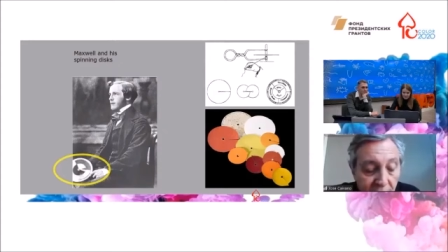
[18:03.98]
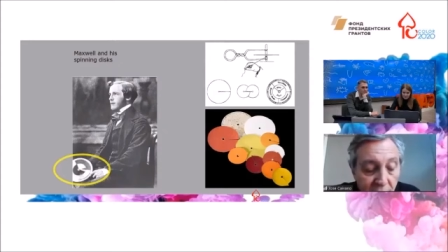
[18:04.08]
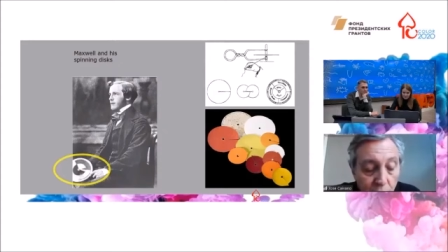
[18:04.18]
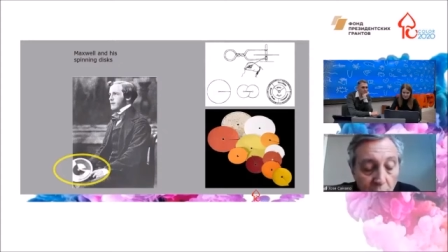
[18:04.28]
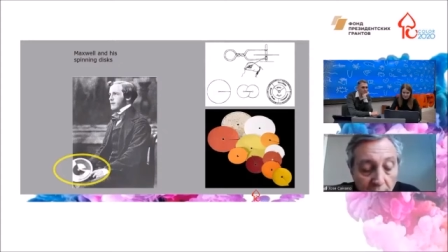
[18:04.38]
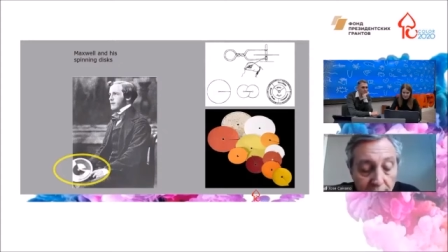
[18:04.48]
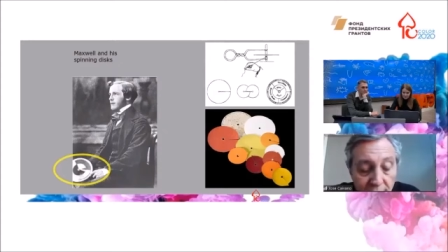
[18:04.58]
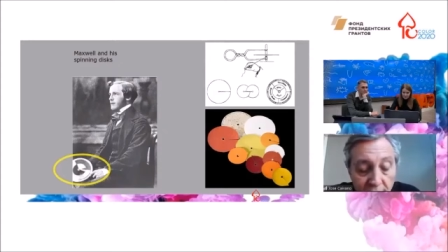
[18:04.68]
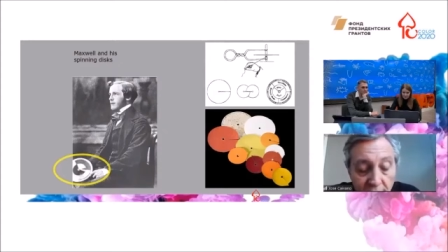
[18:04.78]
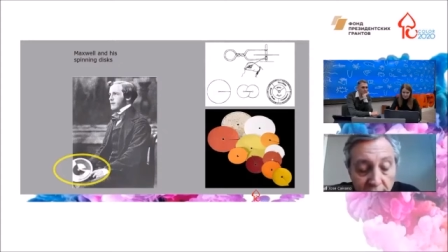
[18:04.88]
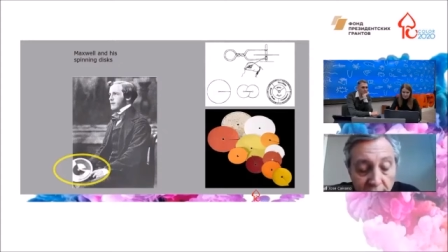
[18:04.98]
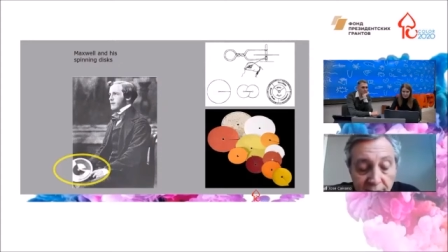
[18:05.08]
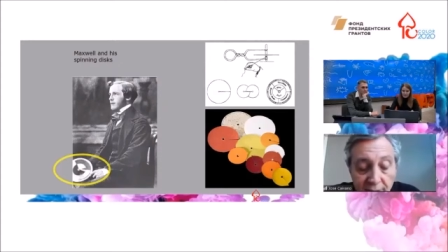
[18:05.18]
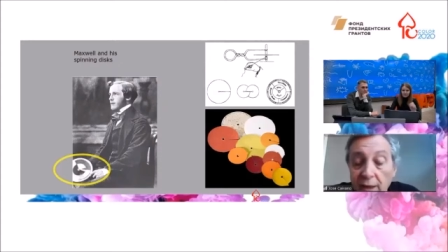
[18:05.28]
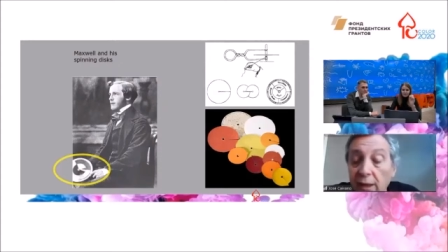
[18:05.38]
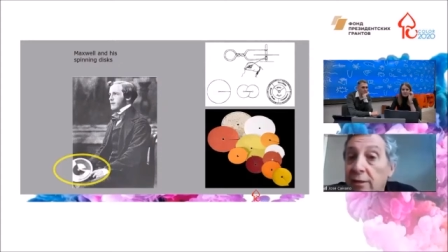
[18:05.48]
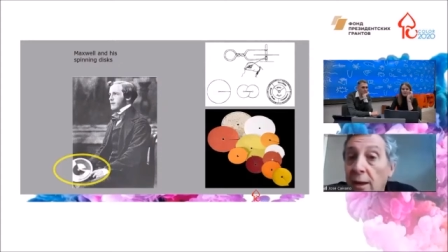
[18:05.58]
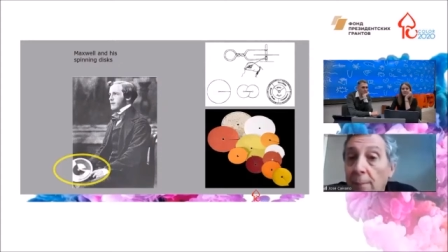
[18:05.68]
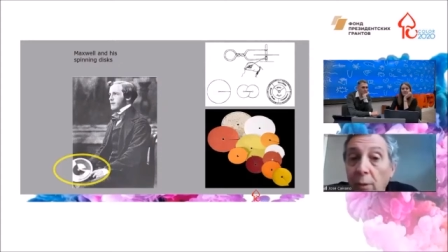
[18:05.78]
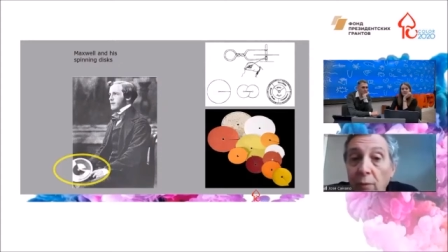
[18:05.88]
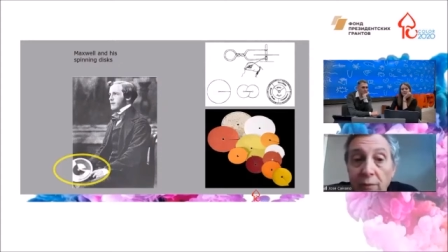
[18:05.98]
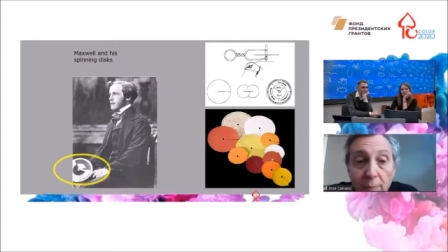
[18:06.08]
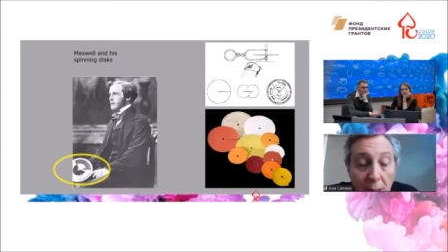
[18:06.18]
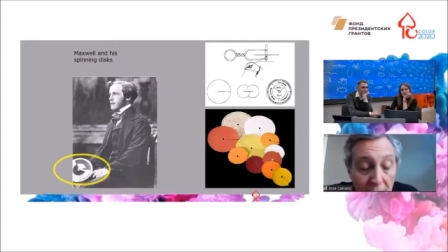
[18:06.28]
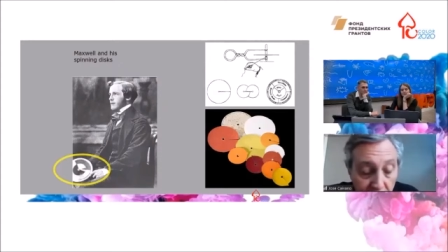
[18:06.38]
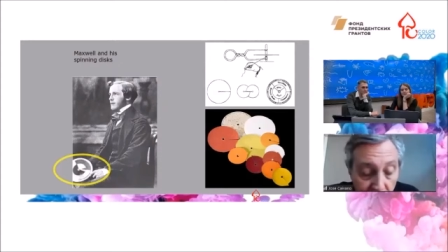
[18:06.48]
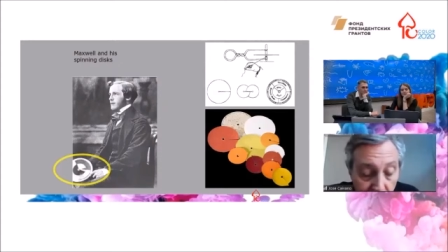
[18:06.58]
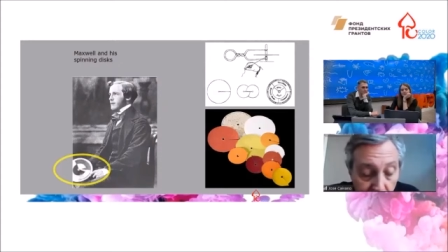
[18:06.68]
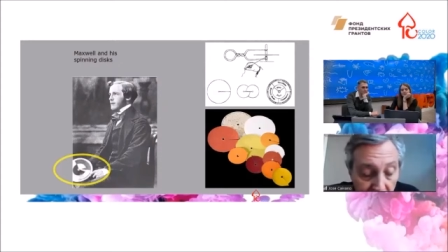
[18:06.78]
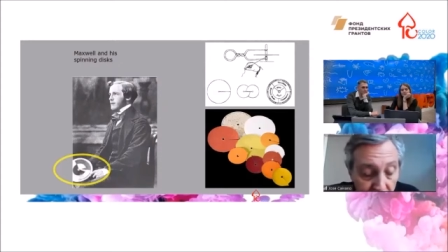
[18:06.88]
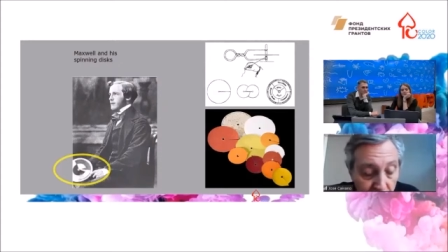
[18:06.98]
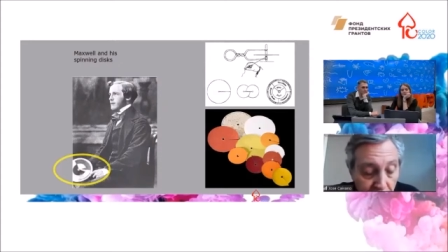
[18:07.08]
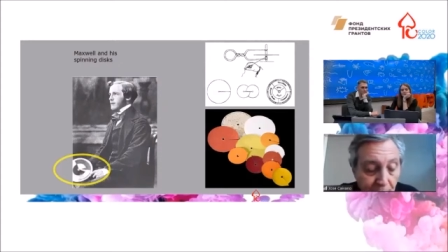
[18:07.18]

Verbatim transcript: we have seen as an example of partitive mixture.